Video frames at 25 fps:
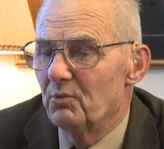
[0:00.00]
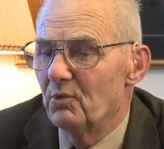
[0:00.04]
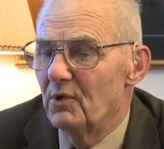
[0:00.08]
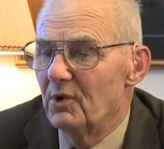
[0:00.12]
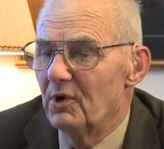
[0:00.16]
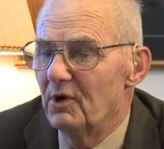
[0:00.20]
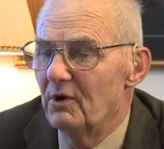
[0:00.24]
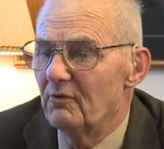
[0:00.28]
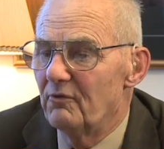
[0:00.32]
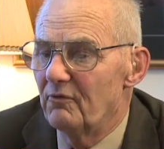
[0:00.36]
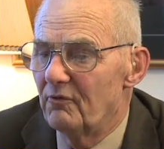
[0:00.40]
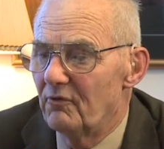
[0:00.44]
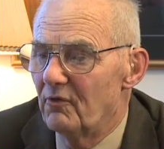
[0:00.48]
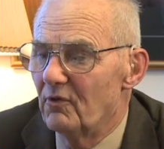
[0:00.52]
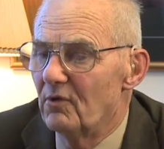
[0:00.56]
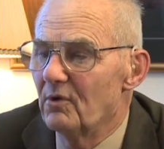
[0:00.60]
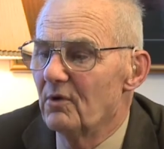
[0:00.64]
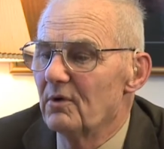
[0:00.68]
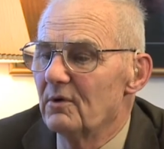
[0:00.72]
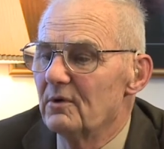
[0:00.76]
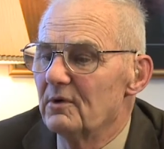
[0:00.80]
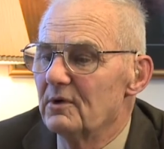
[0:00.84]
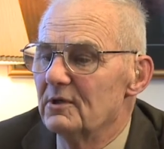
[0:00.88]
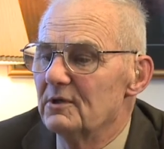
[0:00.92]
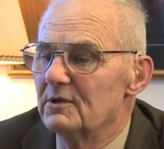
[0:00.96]
we
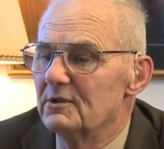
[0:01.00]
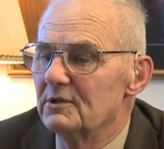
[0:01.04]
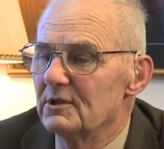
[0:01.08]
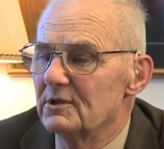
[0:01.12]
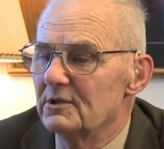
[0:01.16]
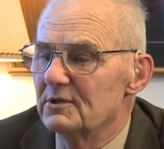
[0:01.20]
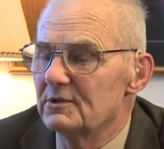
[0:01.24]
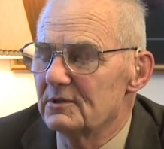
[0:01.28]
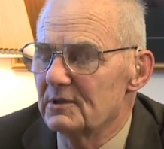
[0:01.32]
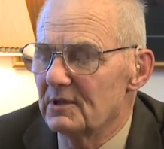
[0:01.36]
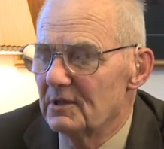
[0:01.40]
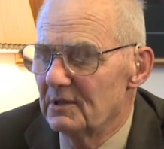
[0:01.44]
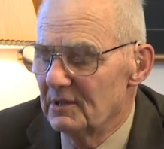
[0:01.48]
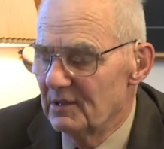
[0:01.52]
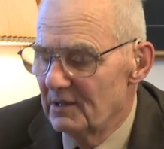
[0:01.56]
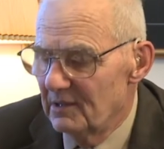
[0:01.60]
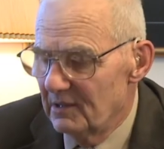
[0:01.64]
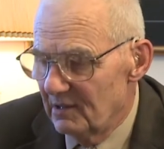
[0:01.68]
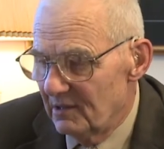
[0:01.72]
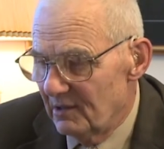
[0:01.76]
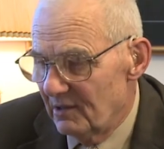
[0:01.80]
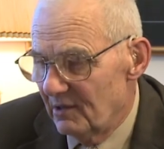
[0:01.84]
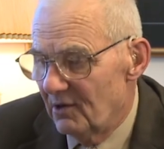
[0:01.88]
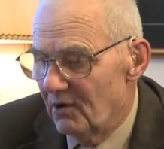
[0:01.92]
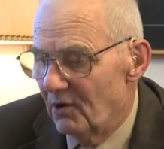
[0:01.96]
afford to just
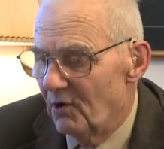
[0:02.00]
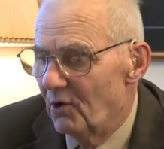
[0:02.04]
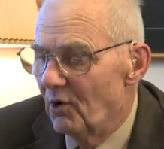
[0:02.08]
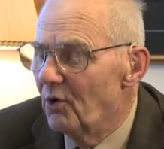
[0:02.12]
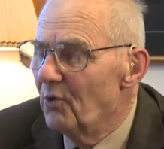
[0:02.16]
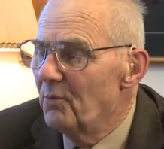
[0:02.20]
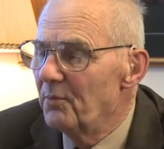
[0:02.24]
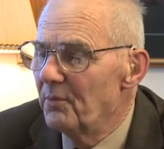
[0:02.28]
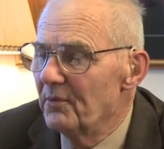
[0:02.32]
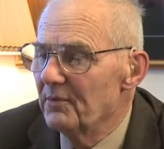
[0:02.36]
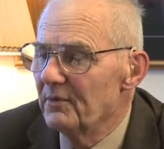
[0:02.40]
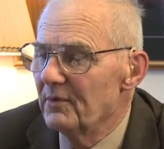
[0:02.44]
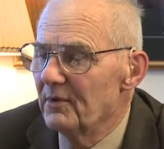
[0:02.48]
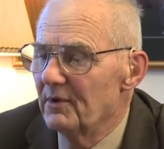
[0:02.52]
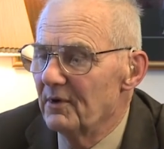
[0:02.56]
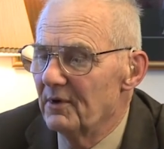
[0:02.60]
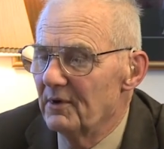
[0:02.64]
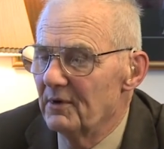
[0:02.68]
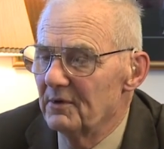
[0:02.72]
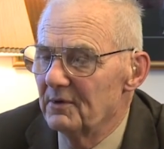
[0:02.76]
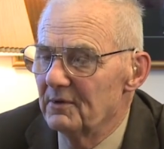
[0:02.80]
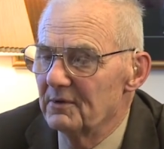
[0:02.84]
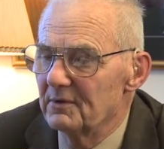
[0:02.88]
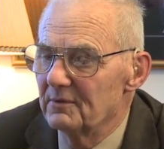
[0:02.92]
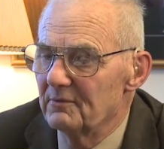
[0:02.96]
open
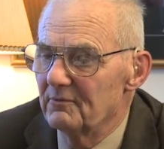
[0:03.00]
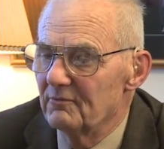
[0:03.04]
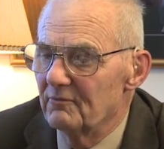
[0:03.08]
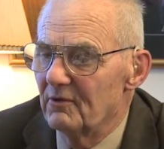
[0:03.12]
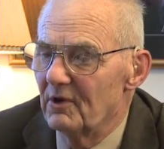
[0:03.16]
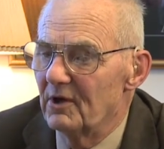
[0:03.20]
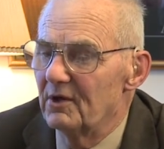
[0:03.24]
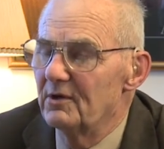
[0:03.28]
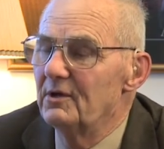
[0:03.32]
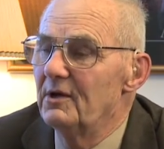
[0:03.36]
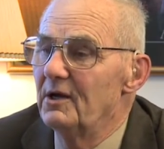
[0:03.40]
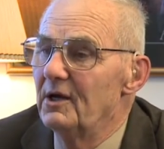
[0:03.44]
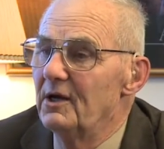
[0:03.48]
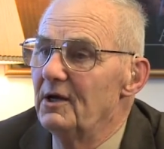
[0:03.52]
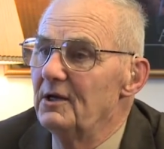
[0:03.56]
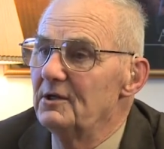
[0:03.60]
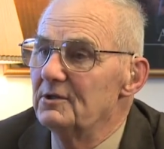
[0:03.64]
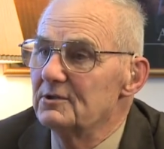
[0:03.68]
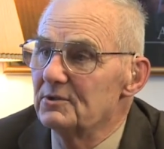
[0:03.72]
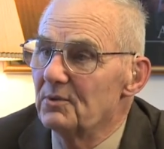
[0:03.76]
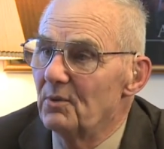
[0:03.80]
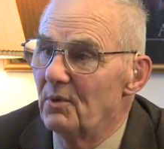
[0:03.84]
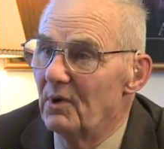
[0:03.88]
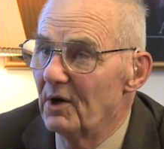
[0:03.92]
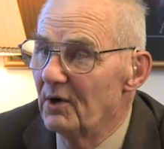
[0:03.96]
the
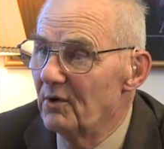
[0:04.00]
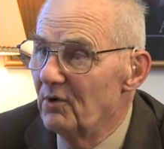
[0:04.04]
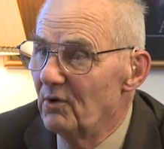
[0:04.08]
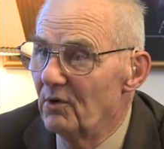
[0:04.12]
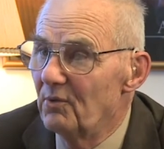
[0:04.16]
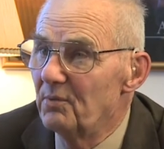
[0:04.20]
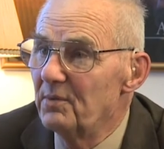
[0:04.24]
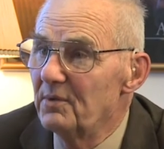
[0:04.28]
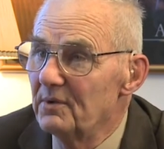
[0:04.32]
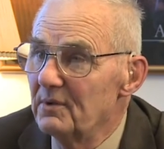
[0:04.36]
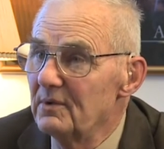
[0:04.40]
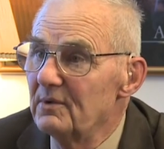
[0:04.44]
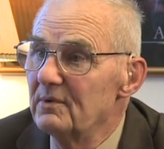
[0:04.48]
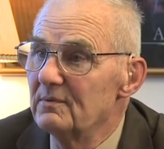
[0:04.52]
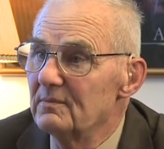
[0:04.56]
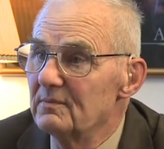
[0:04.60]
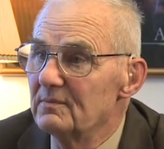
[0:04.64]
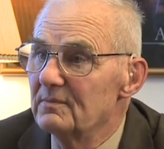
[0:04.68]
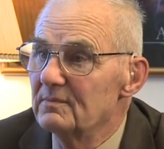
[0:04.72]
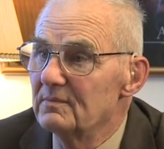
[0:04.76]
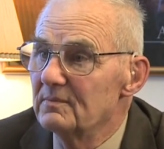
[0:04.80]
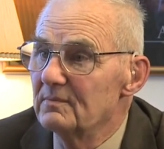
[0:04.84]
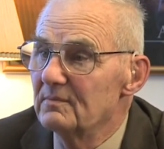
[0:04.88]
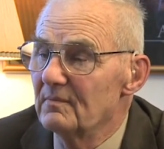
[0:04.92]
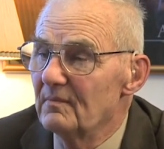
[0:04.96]
floodgates wide open
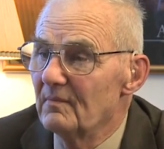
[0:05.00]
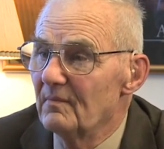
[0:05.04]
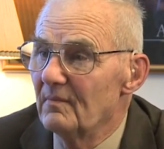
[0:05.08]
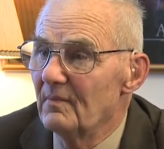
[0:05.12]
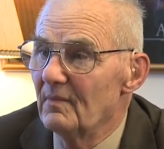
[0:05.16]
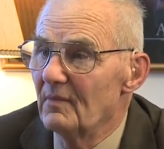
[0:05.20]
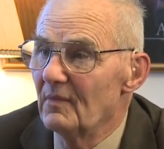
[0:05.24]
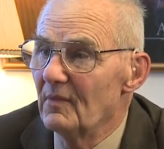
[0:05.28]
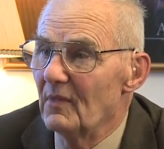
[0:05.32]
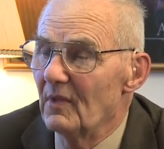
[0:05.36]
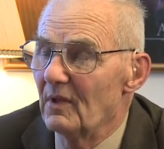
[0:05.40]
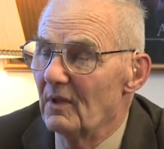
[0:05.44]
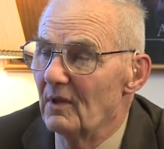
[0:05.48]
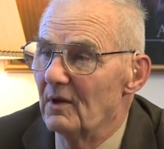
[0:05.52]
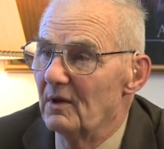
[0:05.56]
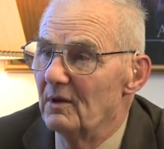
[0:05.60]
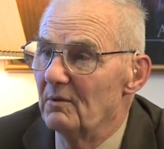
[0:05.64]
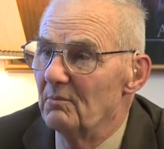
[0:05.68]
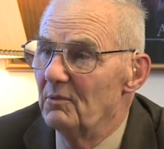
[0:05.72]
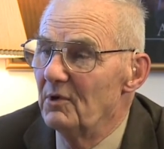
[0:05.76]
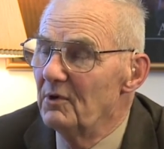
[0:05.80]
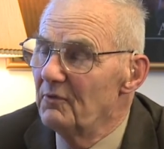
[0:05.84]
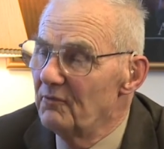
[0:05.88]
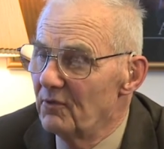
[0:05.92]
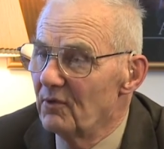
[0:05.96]

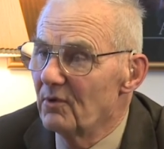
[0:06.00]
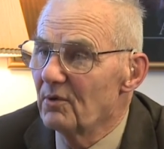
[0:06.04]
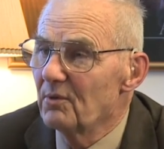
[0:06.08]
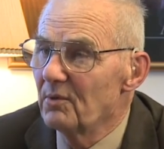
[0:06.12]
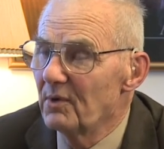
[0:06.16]
before